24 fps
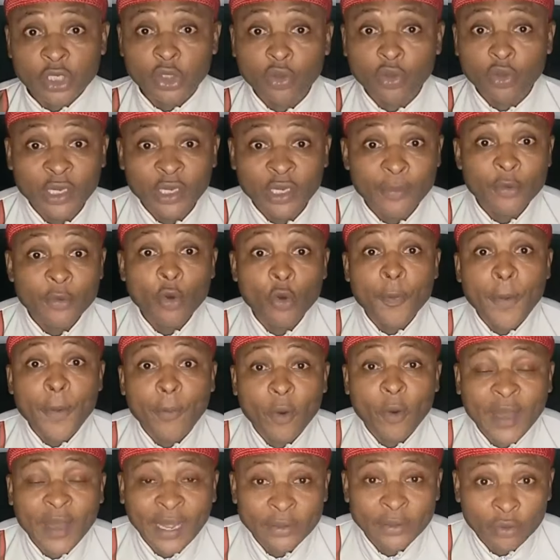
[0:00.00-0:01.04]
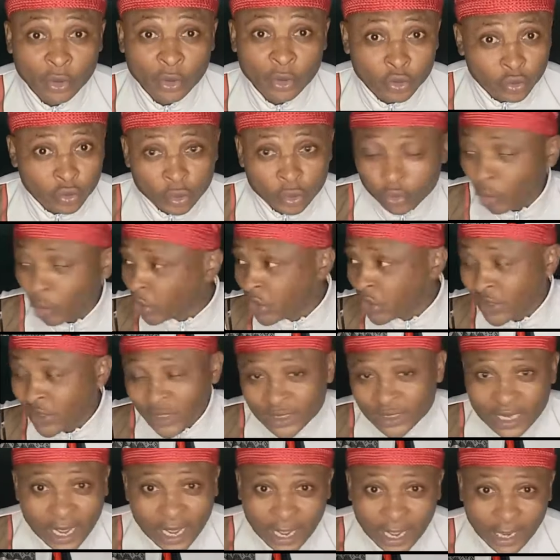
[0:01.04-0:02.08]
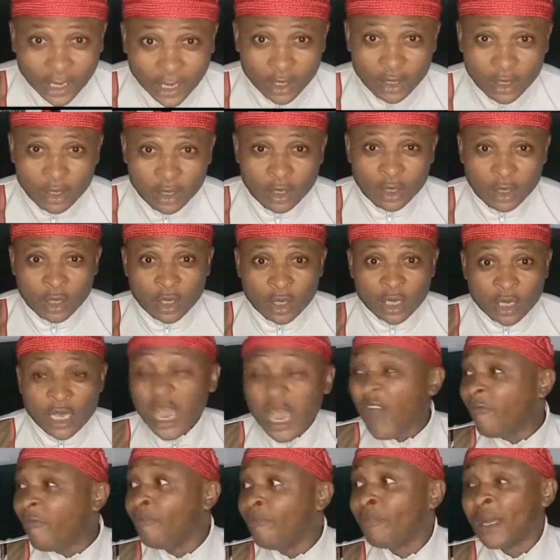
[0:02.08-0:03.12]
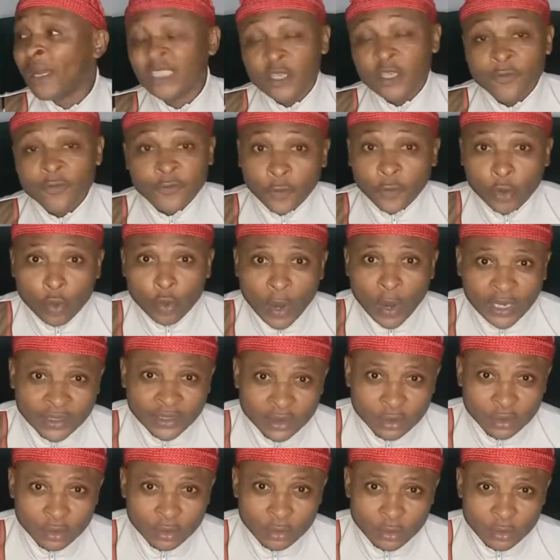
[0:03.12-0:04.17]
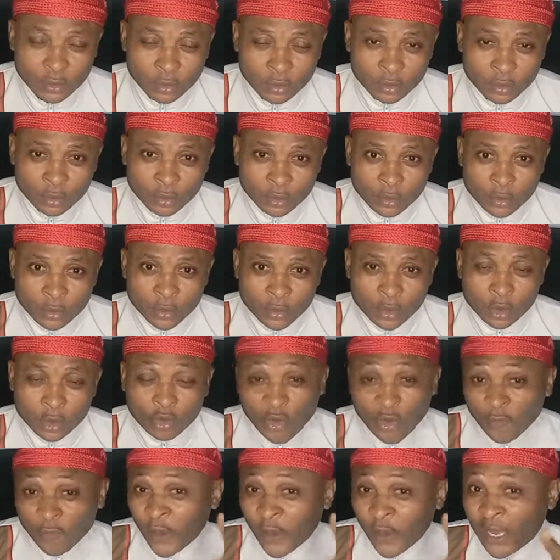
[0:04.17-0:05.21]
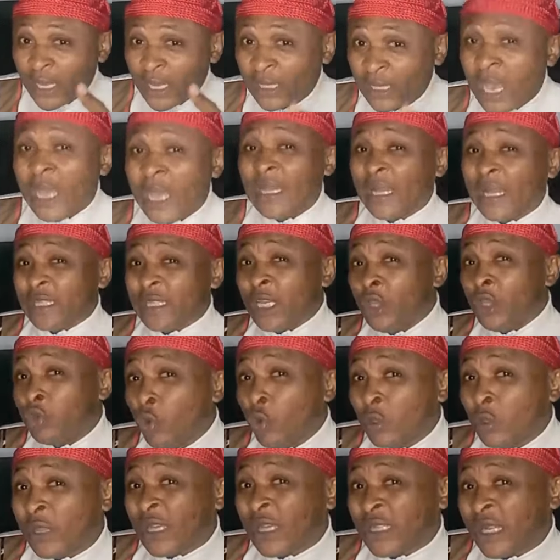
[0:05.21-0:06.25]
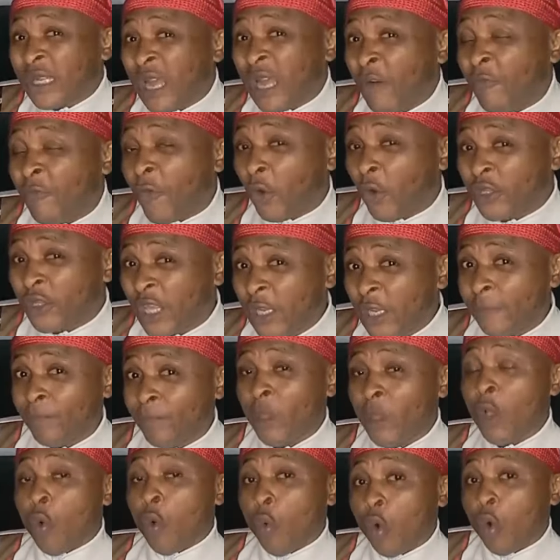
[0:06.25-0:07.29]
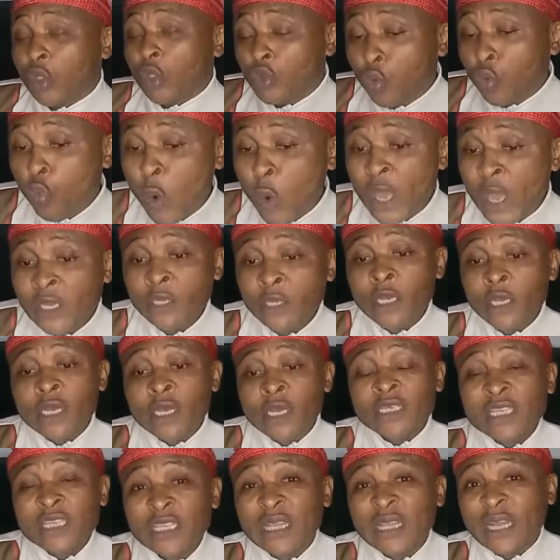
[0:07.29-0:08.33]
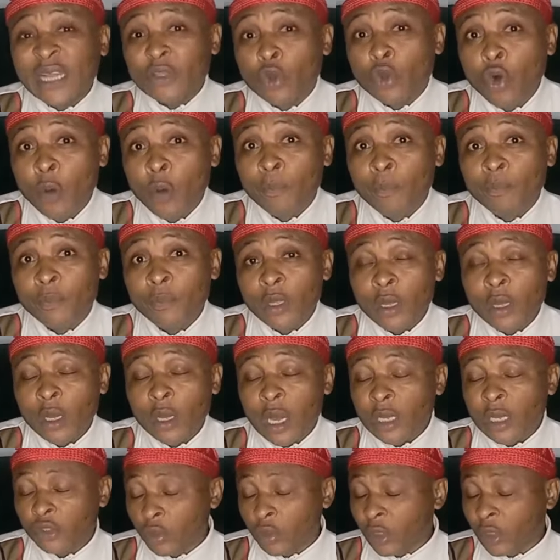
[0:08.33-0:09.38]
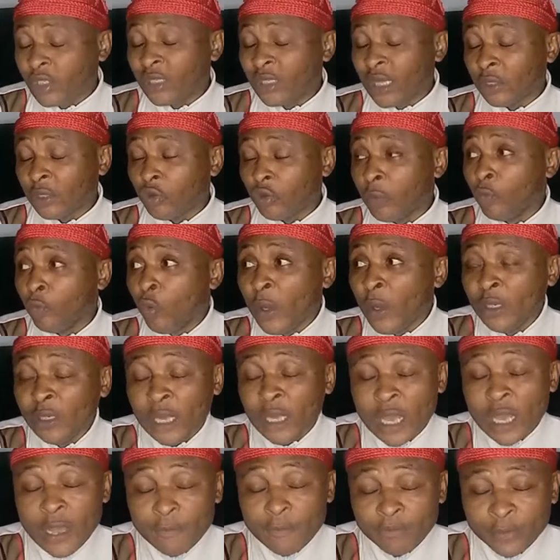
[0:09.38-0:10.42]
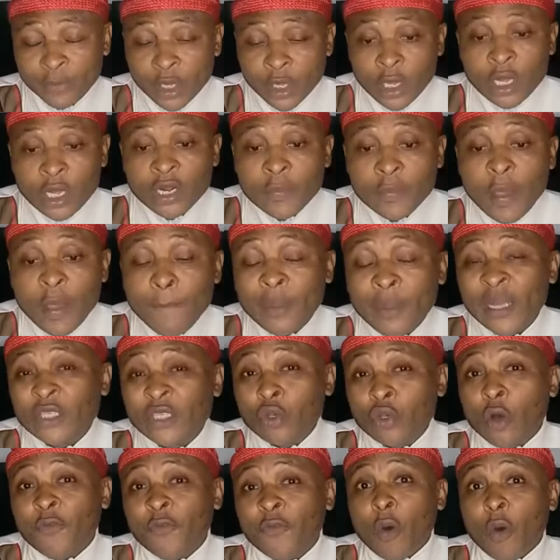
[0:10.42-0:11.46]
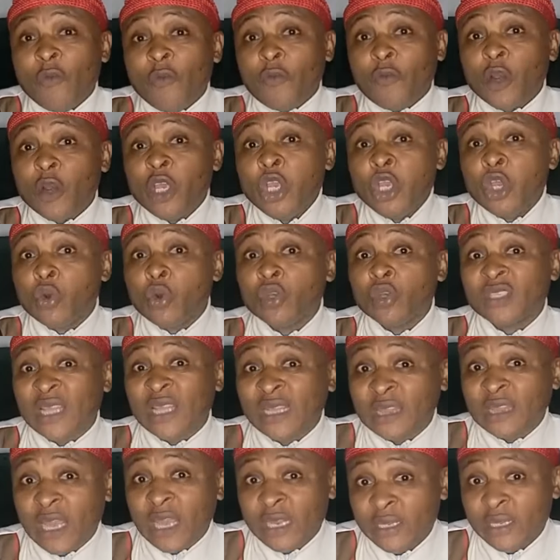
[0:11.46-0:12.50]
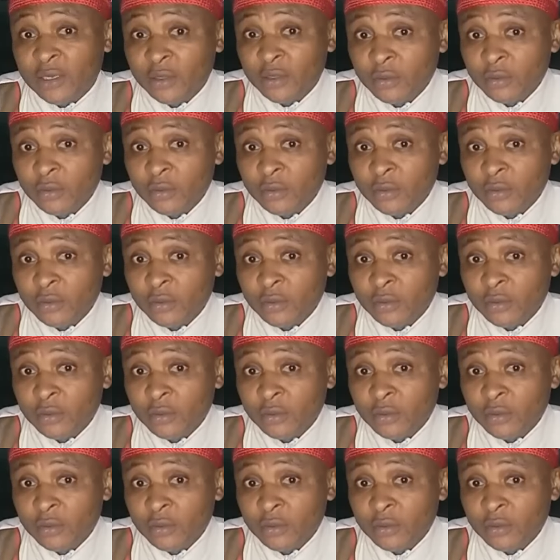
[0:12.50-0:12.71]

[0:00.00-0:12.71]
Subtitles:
He told them, you people cannot touch this guy. He have massive followers. Don't forget that in 2014 was when Sit at Home, not Sit at Home, when Remembrance of Our Fallen Heroes started.